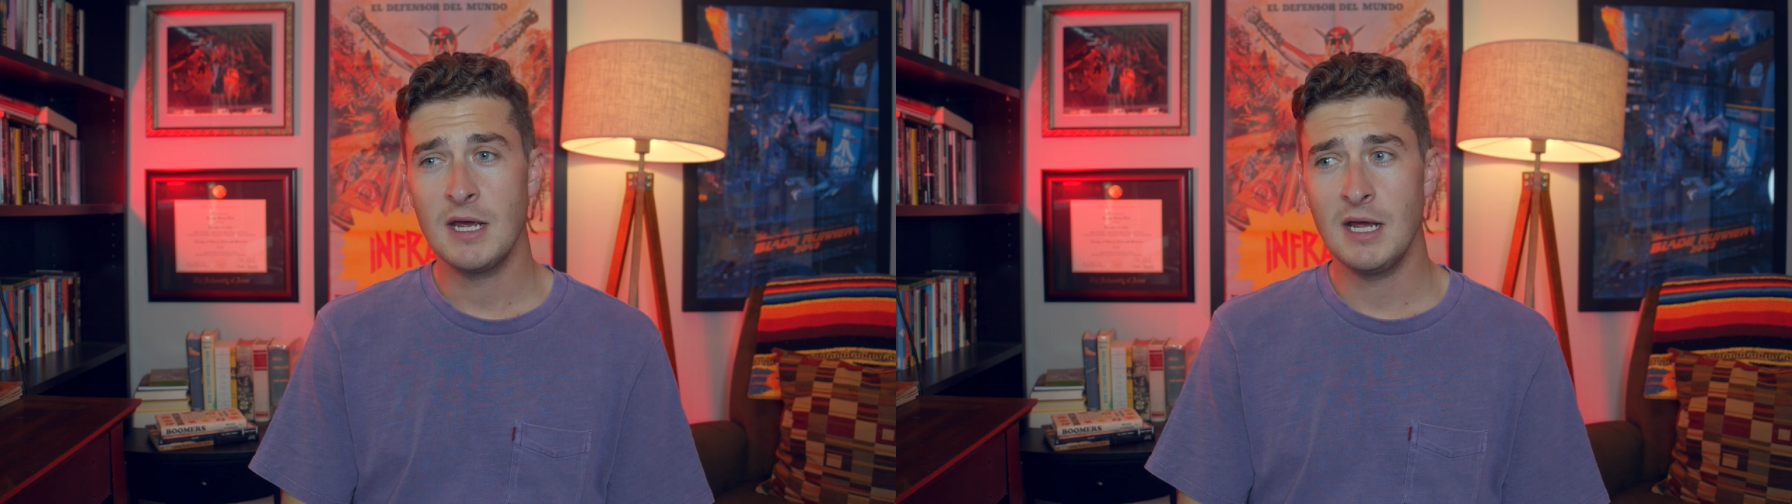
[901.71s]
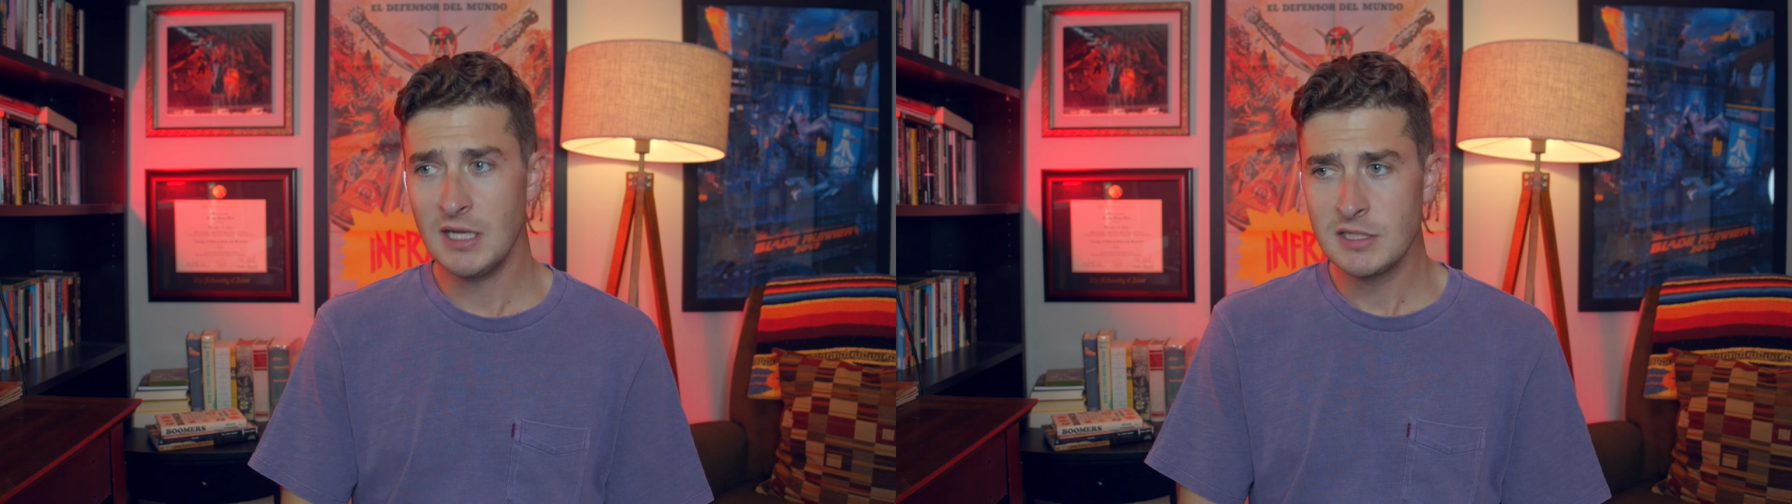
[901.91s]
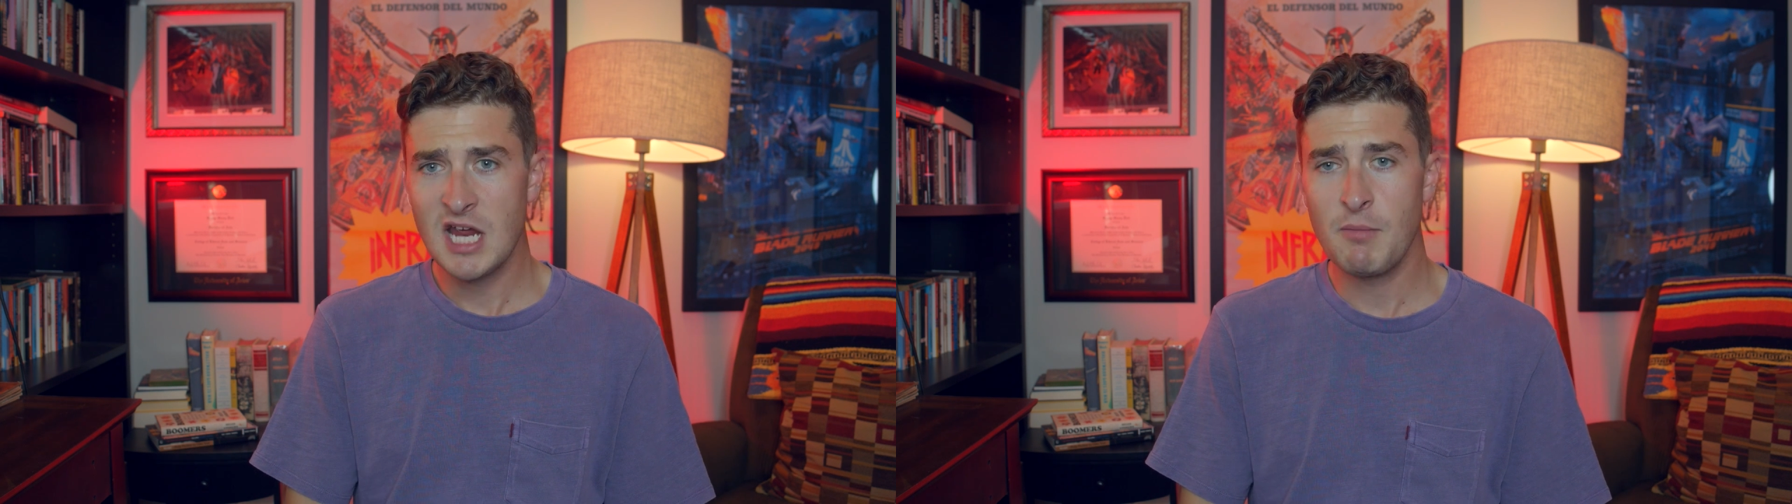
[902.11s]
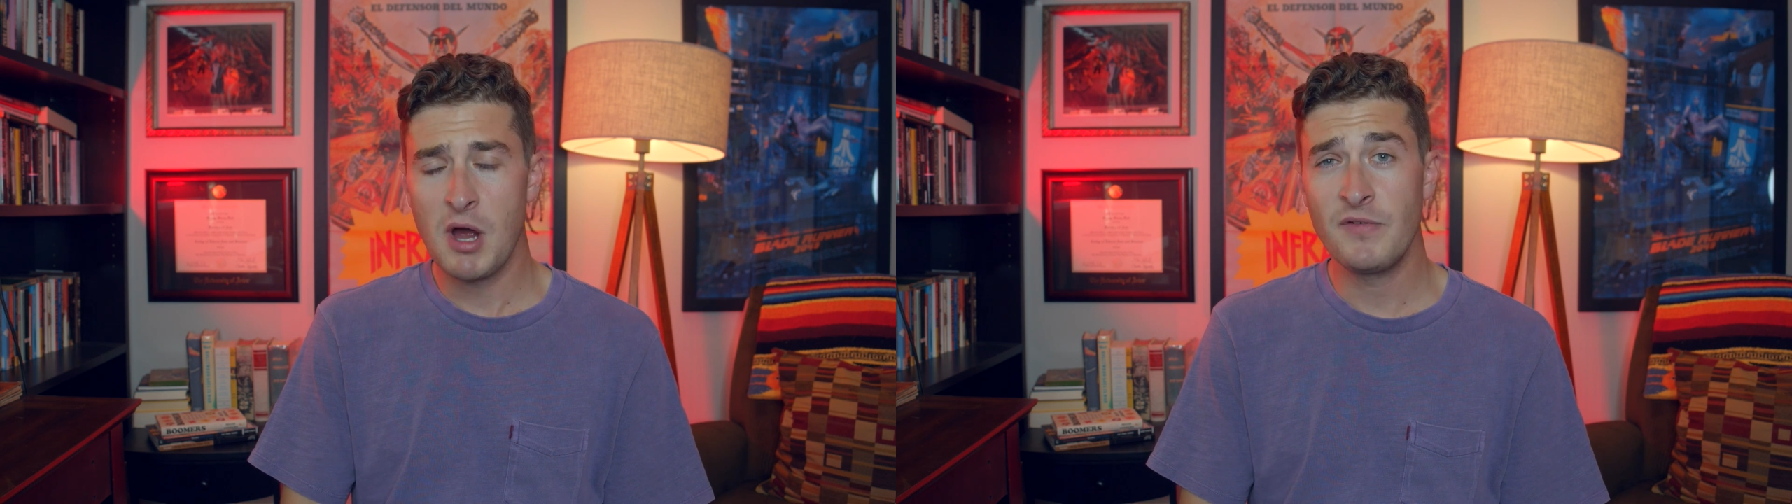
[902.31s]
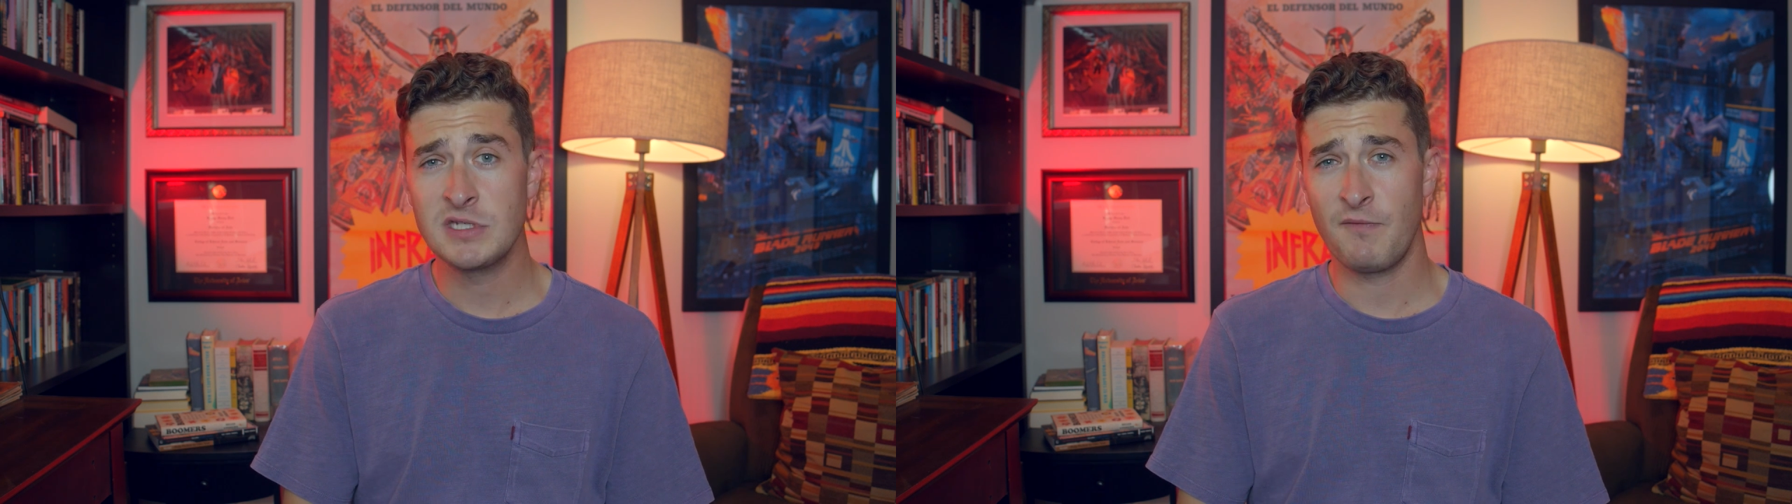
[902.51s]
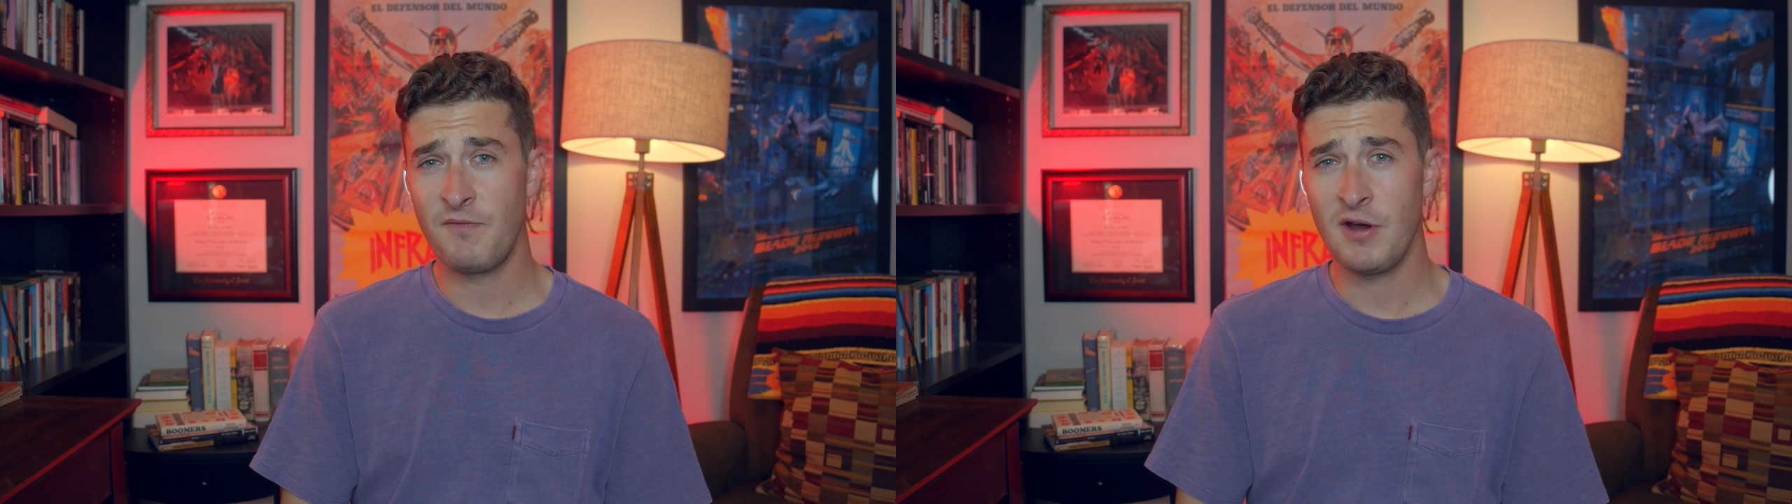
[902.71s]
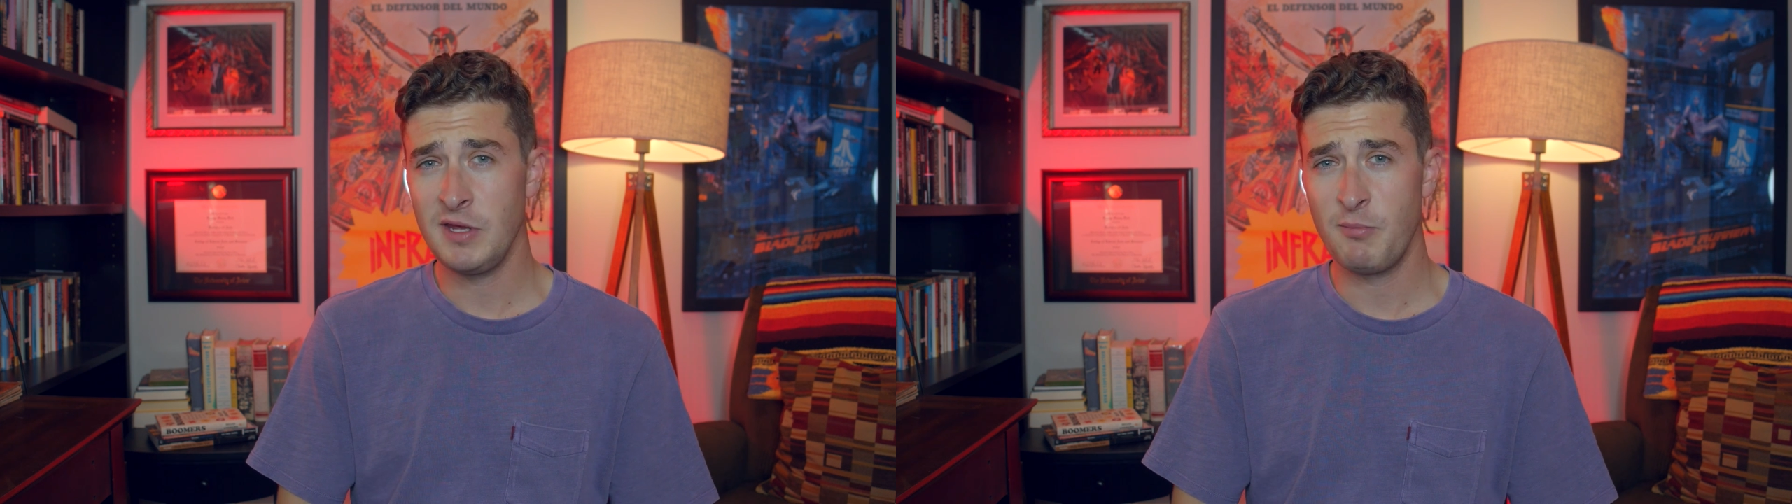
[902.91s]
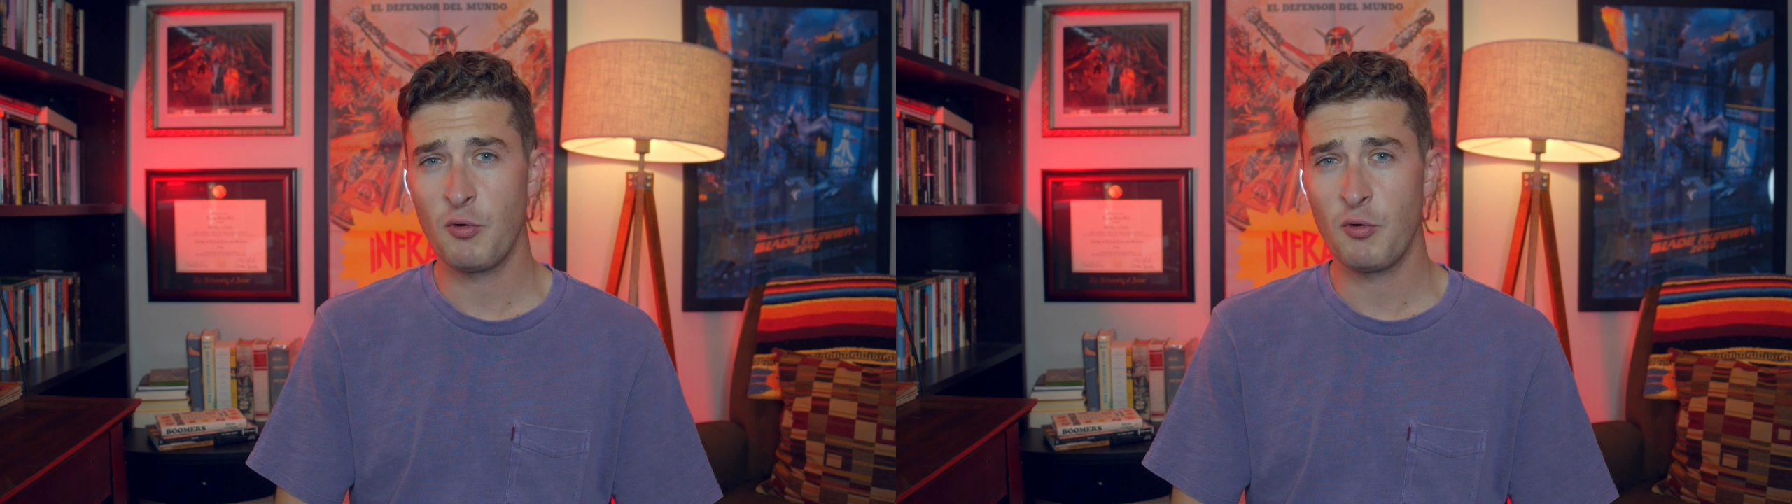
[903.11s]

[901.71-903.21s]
it does come off as a fairly